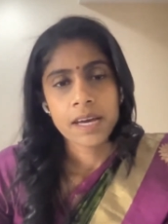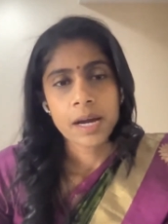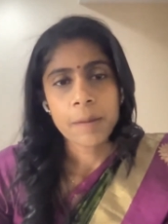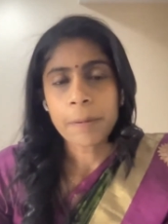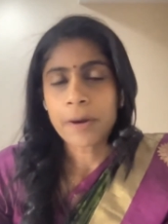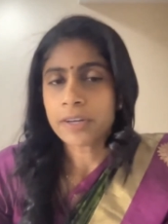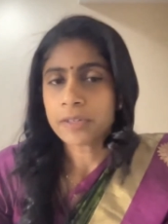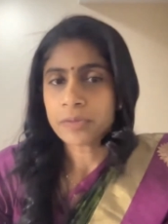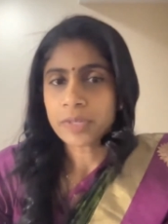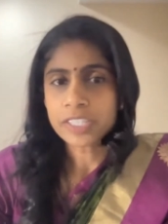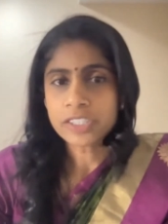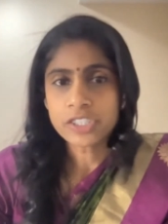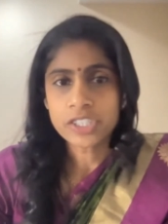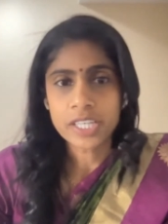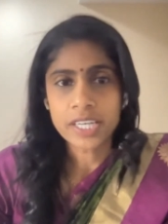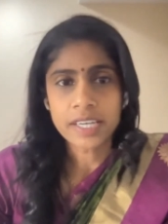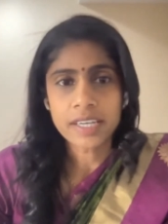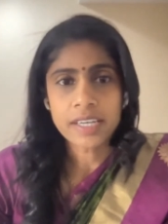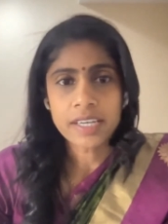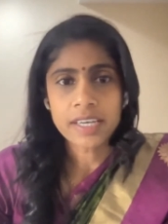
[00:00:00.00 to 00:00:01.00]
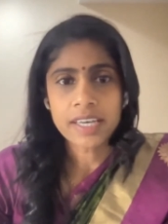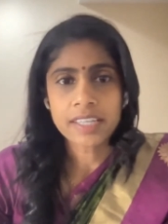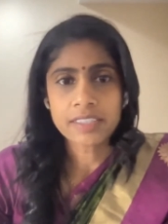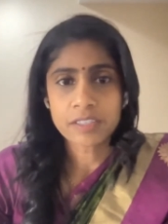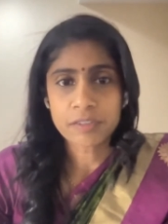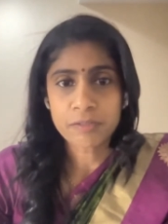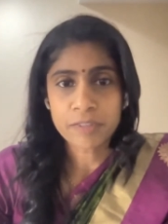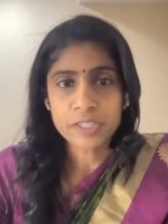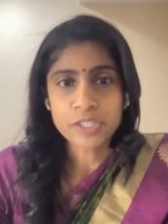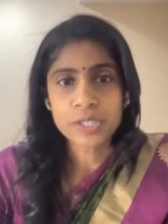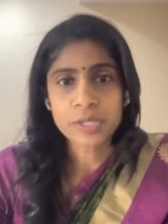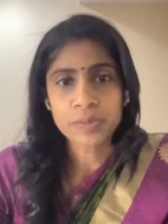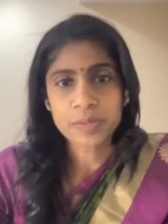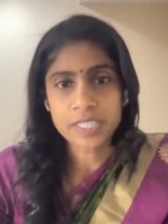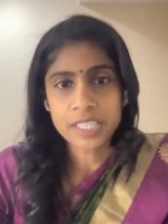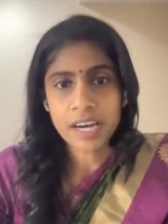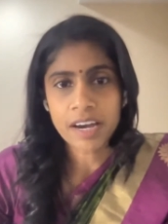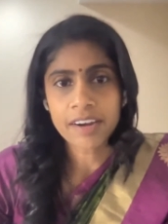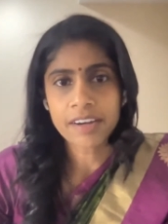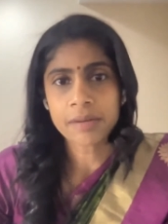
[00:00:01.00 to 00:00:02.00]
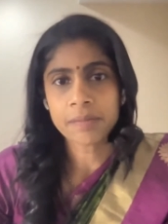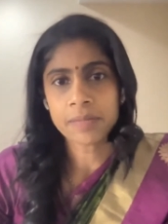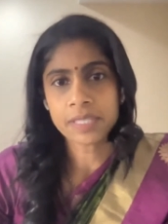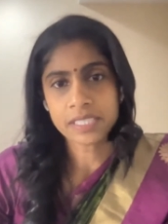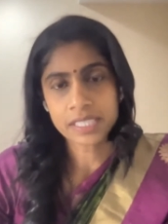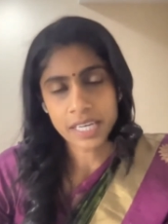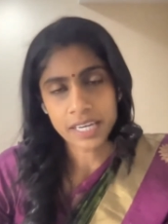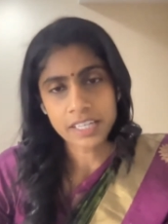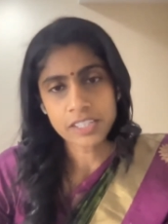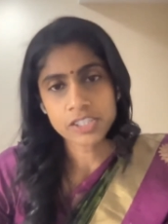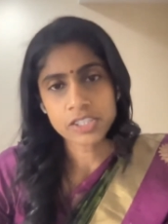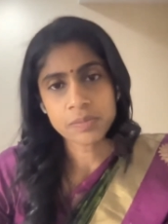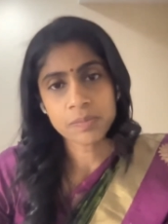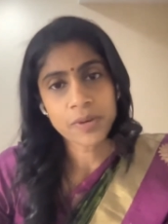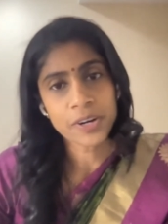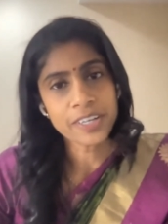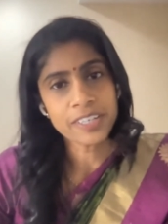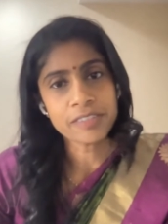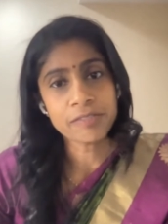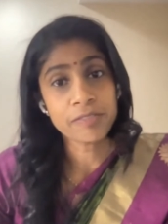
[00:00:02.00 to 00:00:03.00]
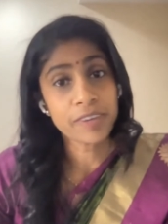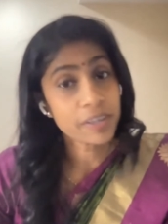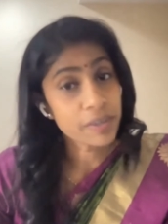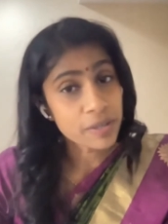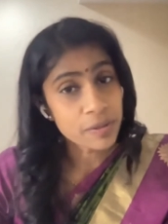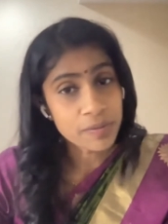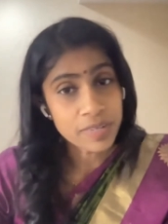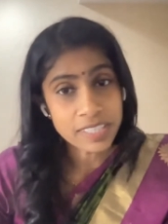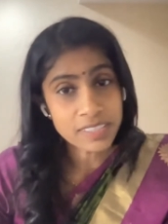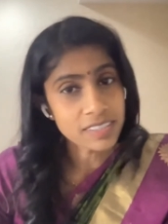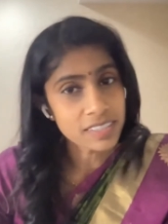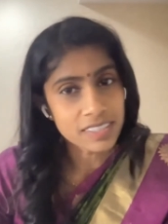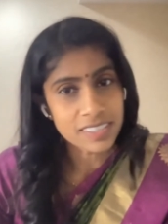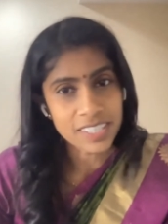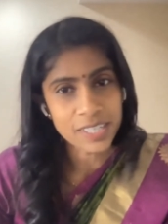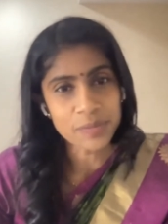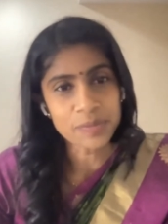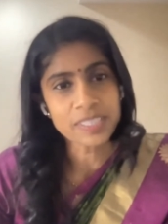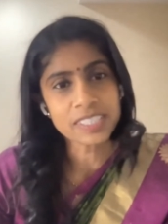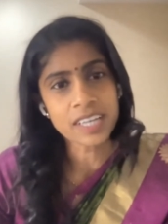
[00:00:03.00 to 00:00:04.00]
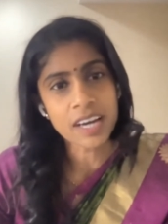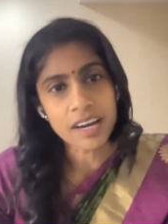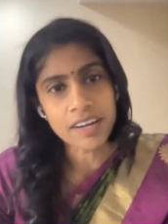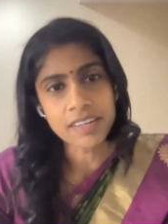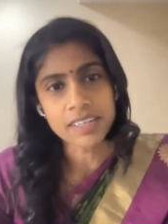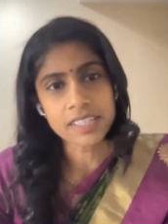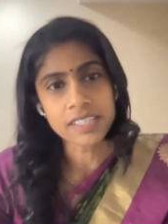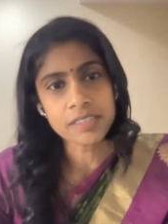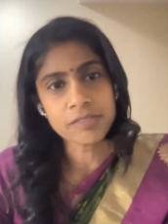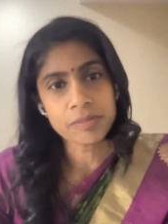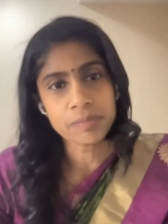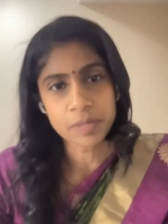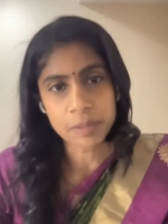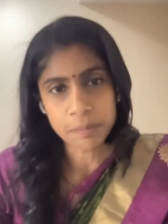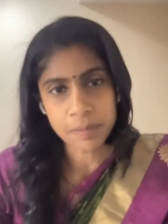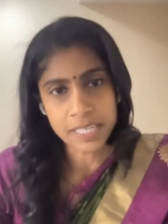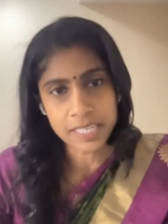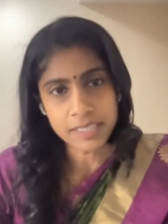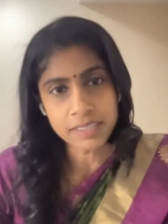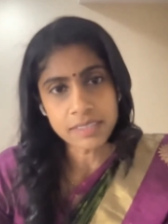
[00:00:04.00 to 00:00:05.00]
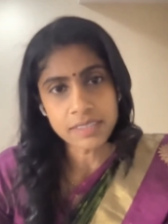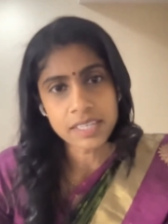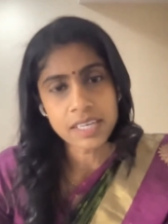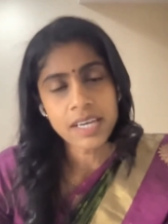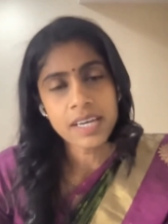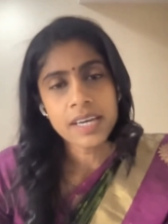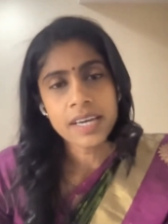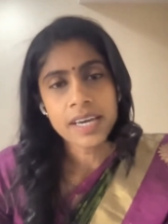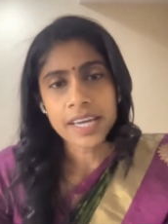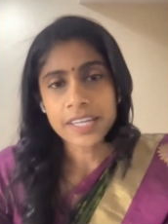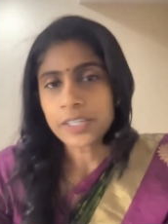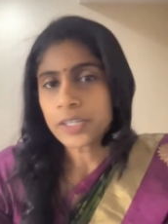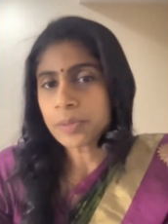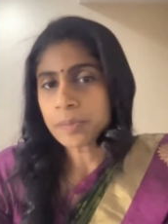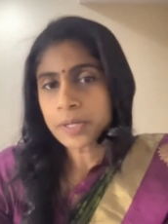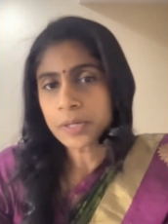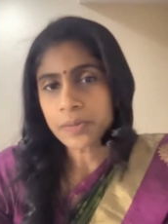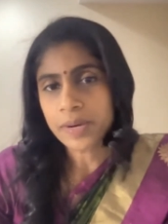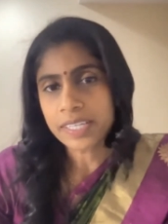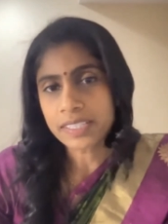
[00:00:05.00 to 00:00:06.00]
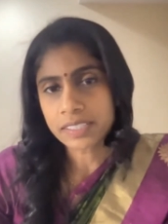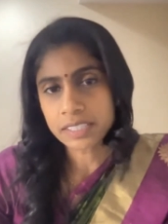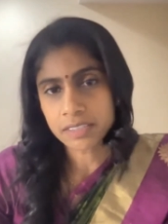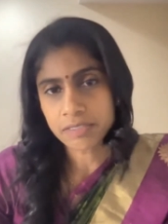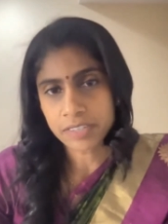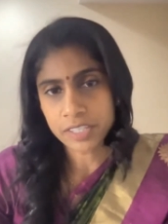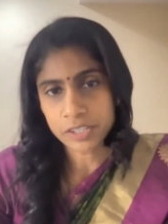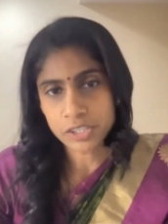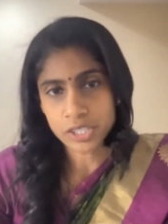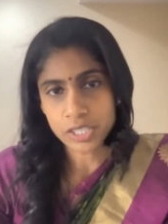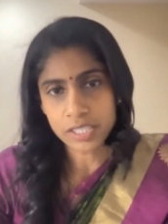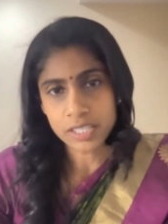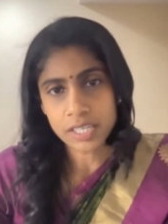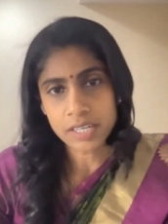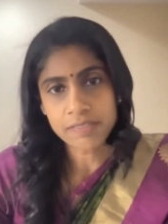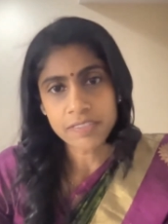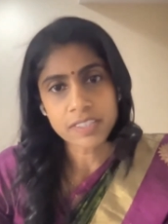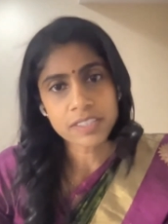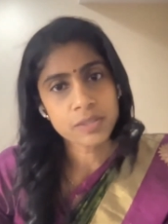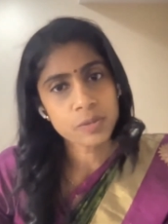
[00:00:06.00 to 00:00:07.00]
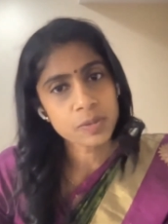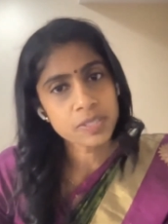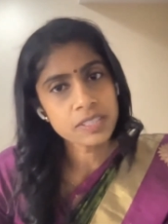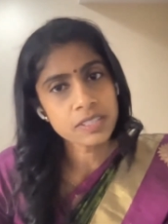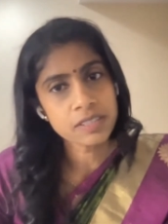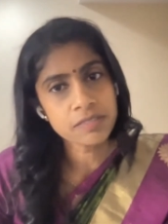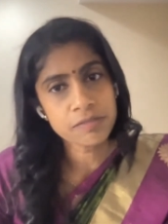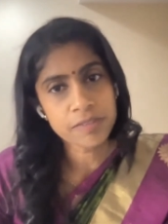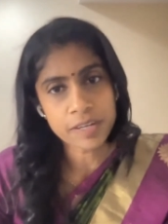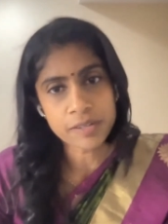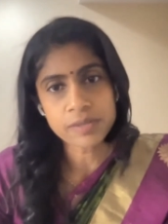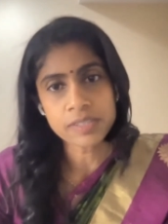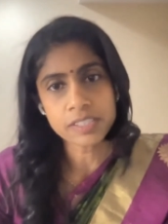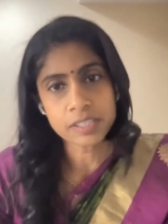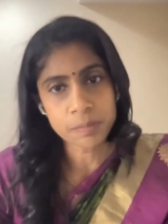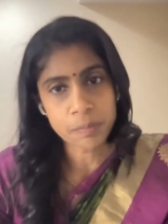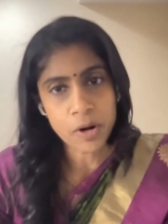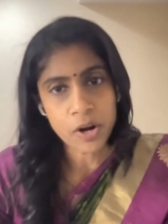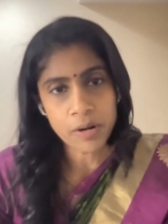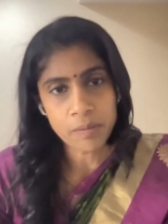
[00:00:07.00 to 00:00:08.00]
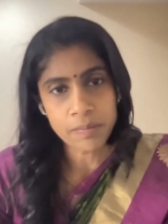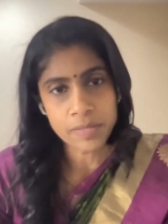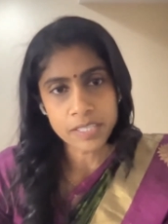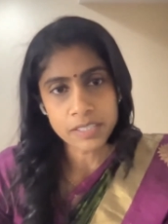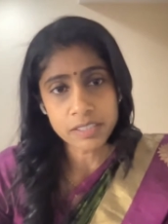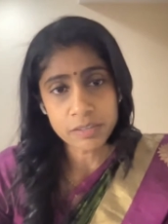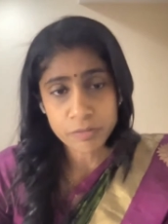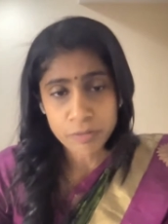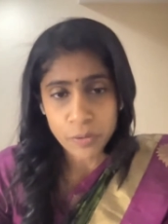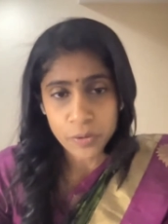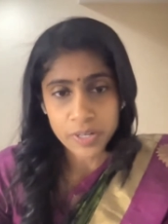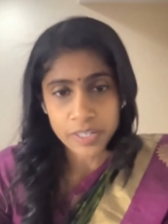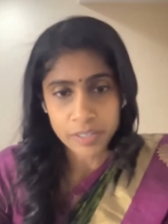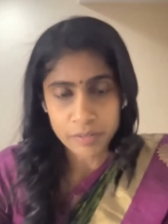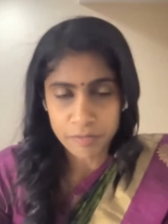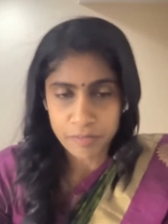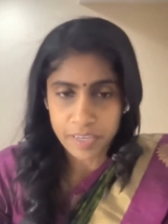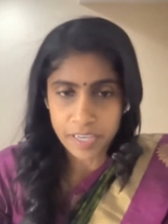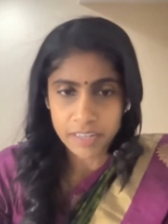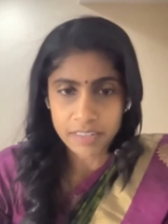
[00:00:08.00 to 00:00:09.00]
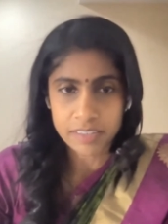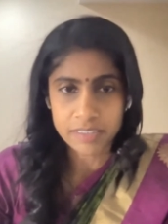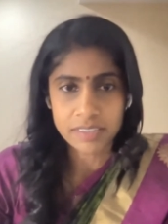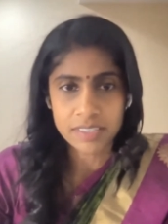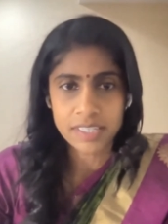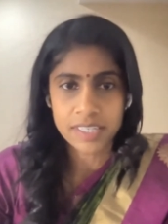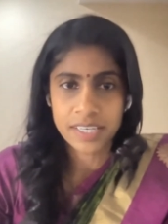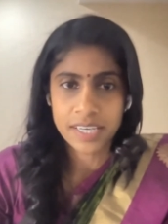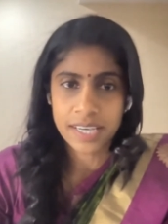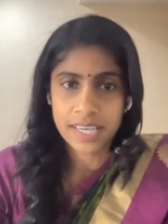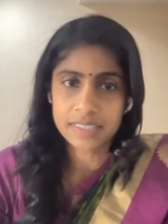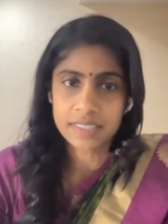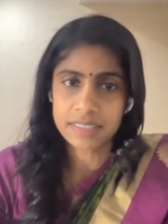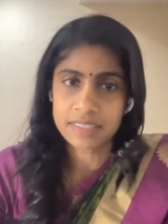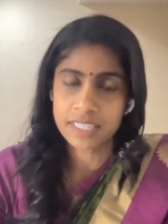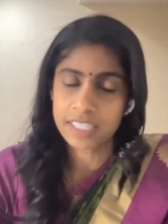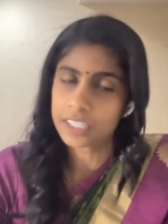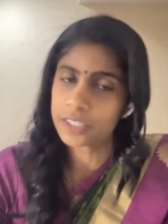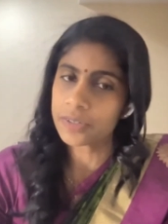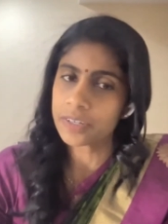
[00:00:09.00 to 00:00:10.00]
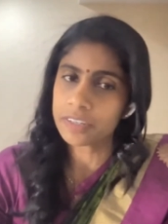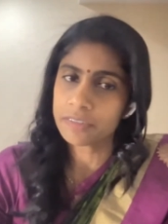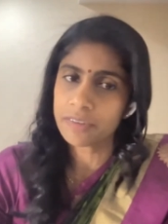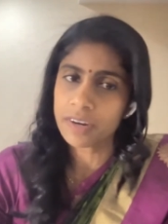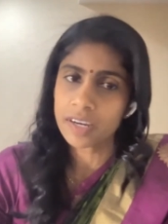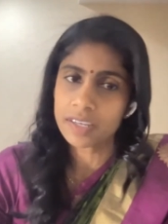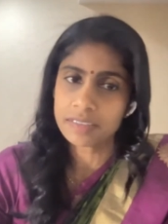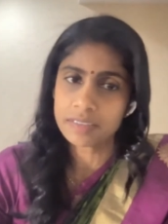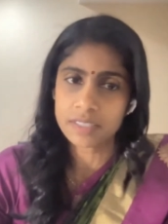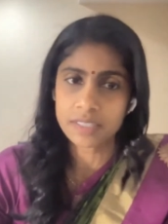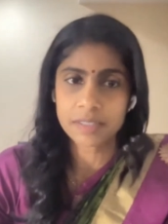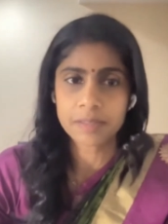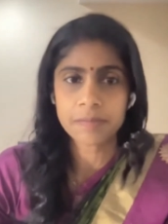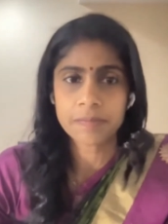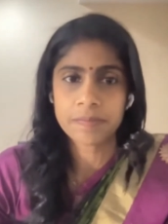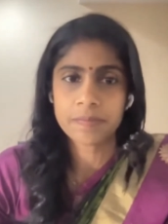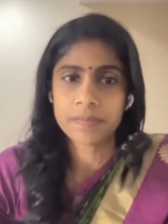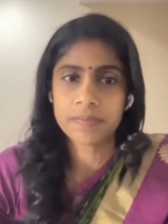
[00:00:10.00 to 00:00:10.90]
Upon reaching his official retirement age, Martin very recently retired from the peace and Human Rights Division of the Swiss Federal Department of Foreign Affairs as a senior advisor.